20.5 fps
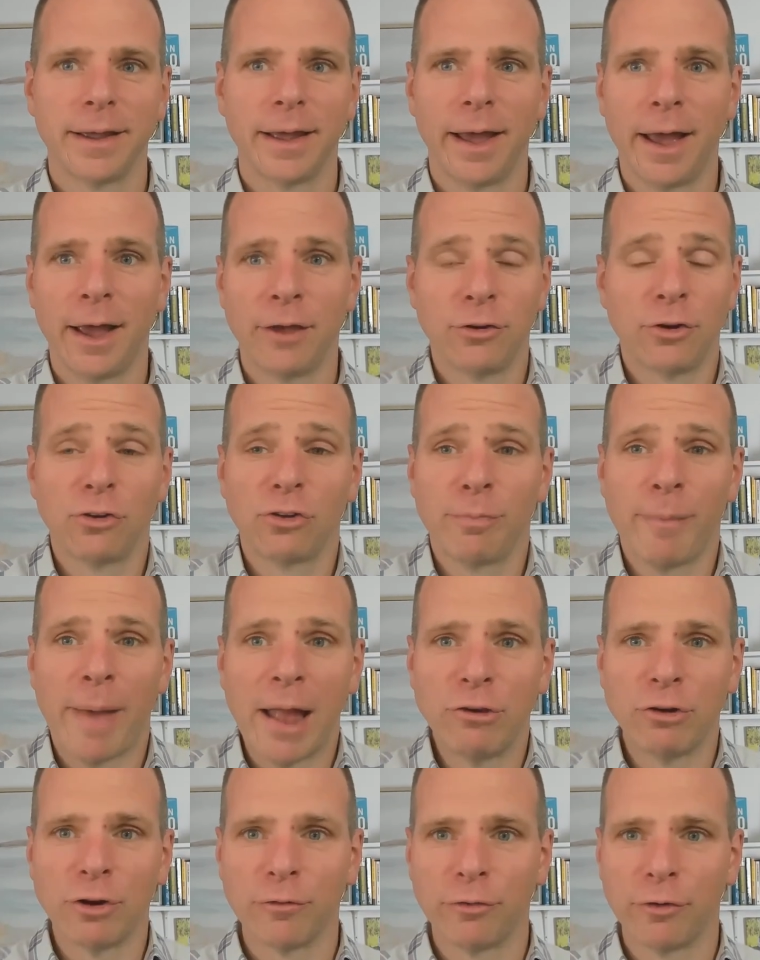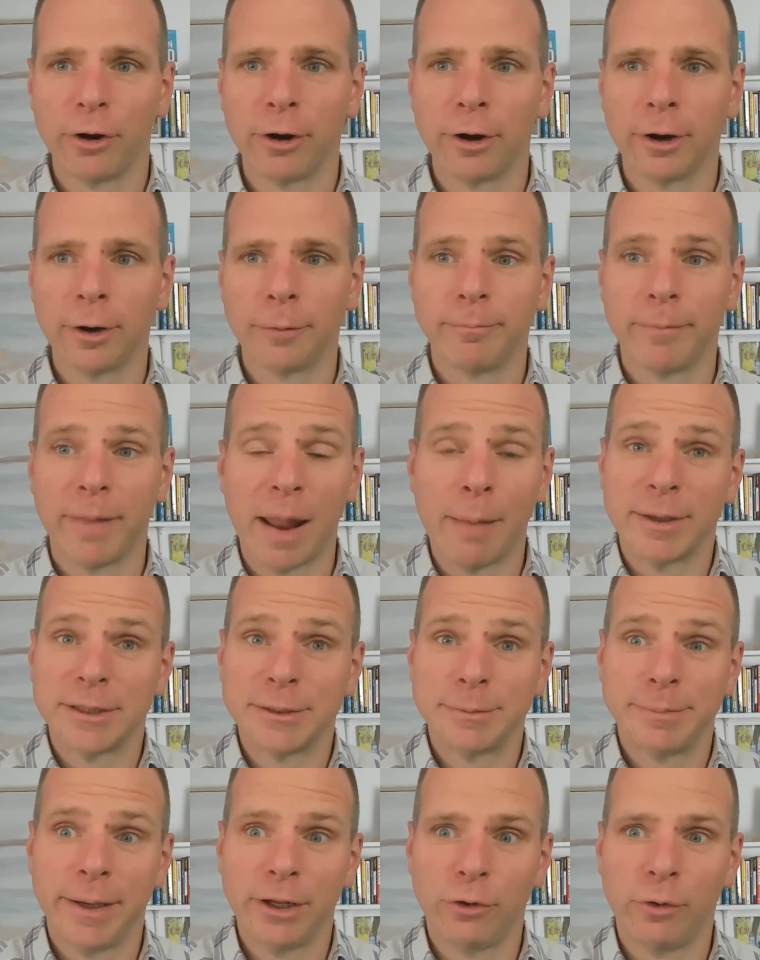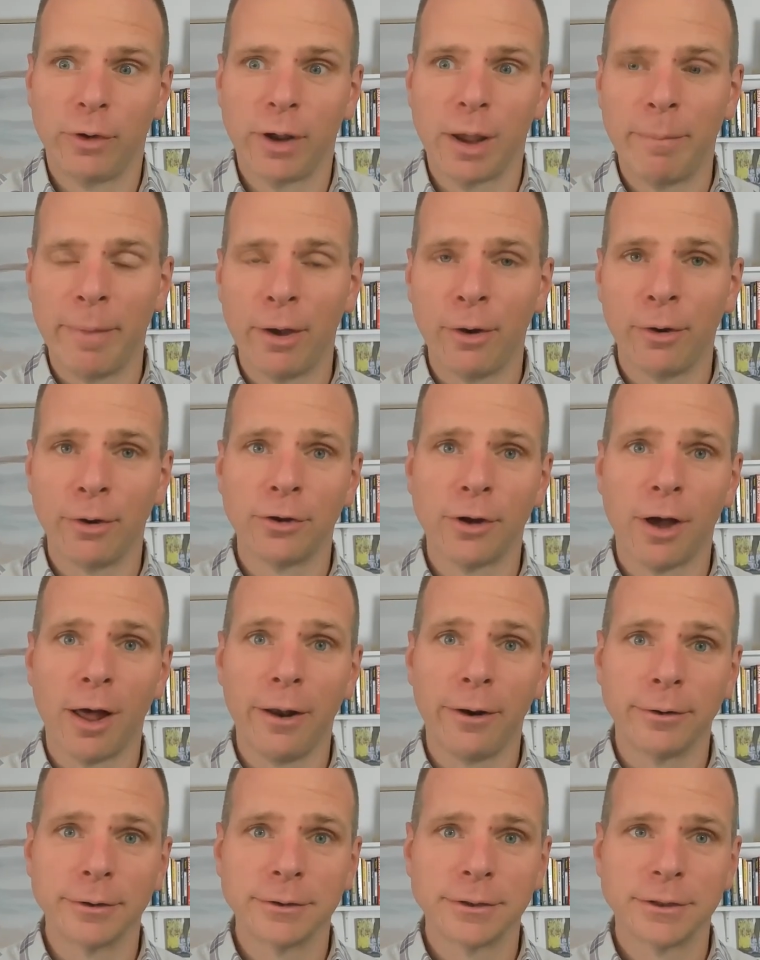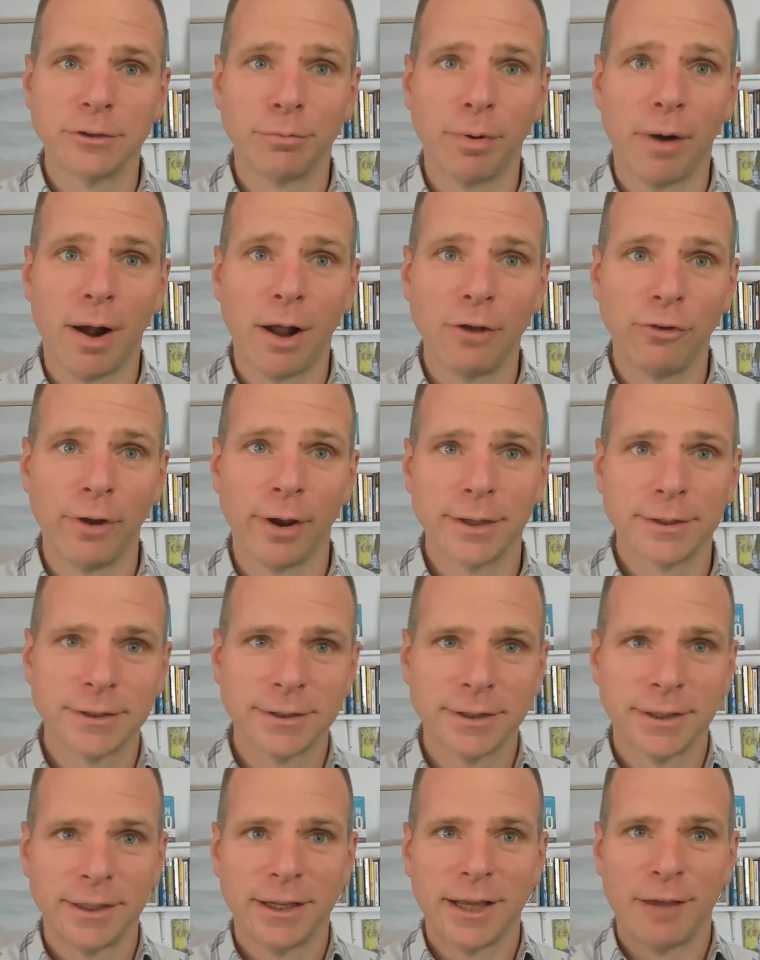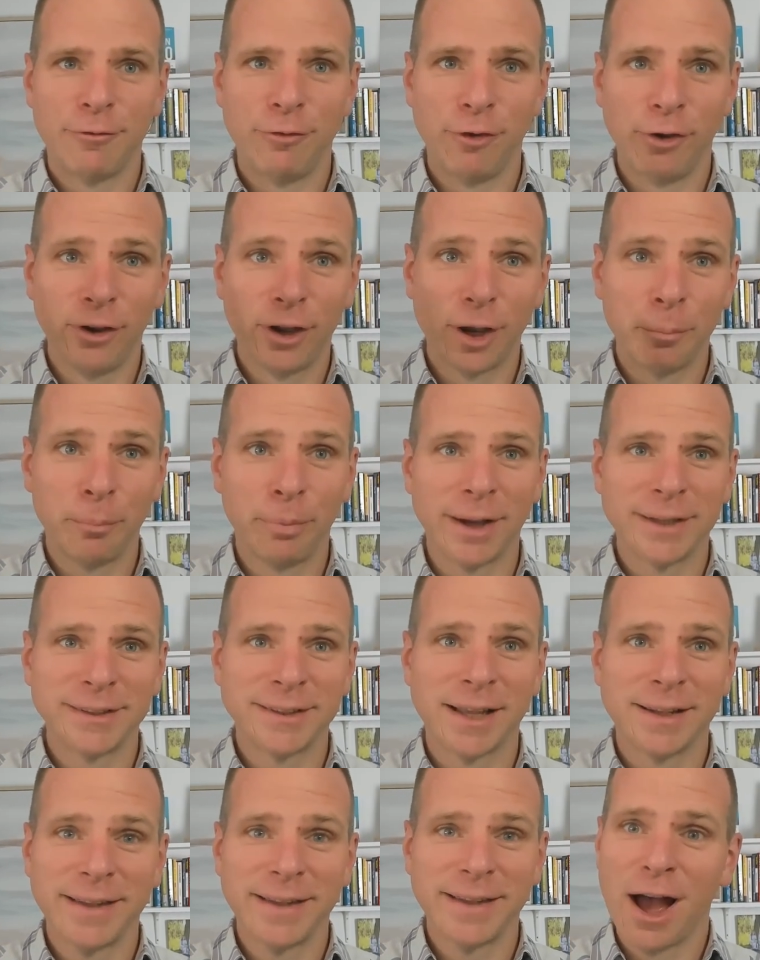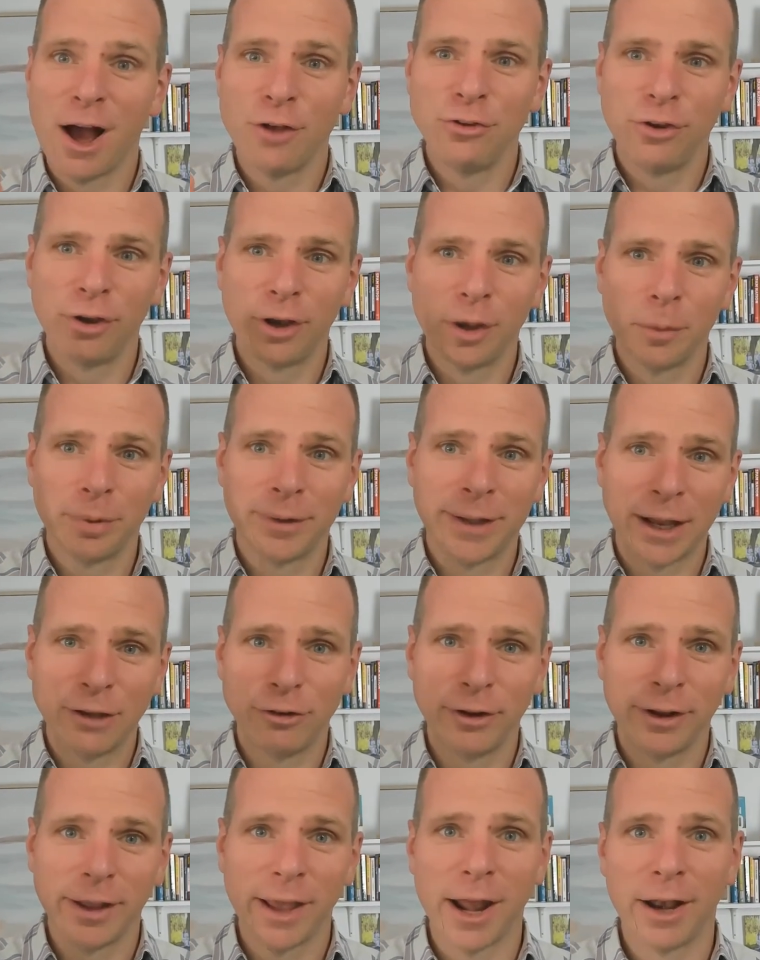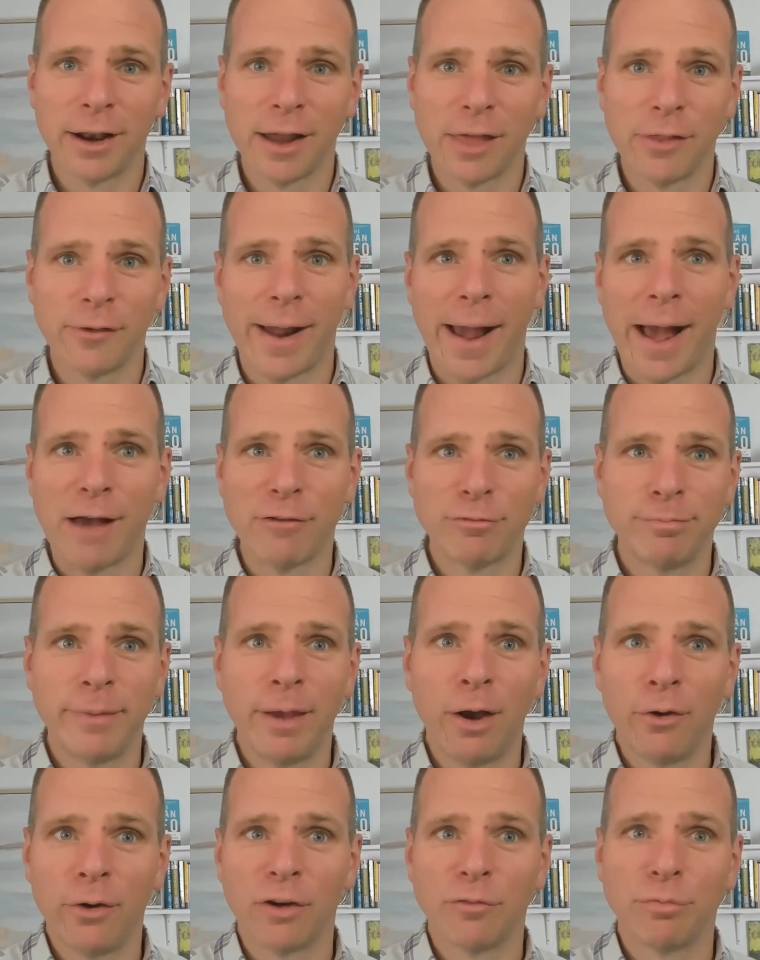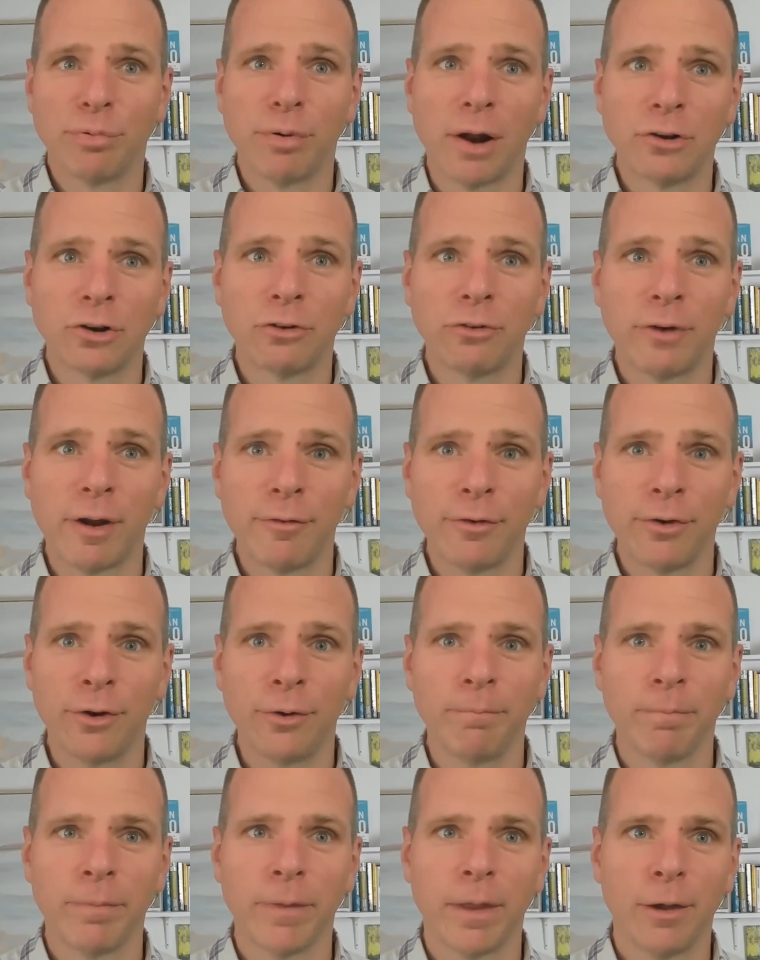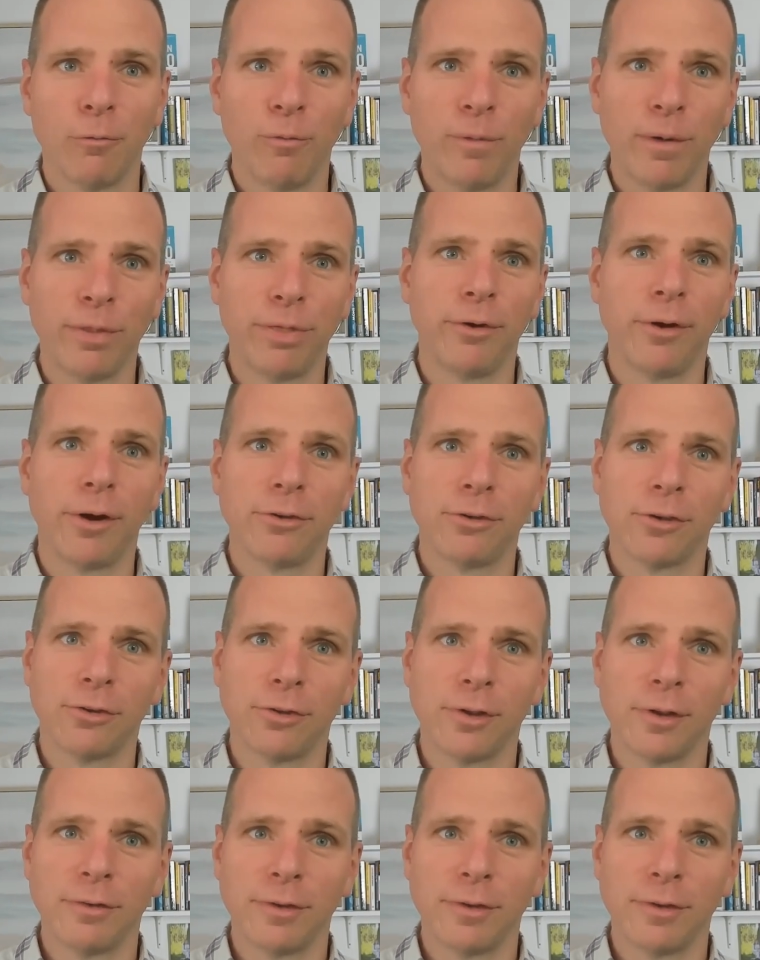So just imagine if you're an MSP doing $1 million of projects, if you can compress that down, you could potentially get another $500,000 of project revenue with your existing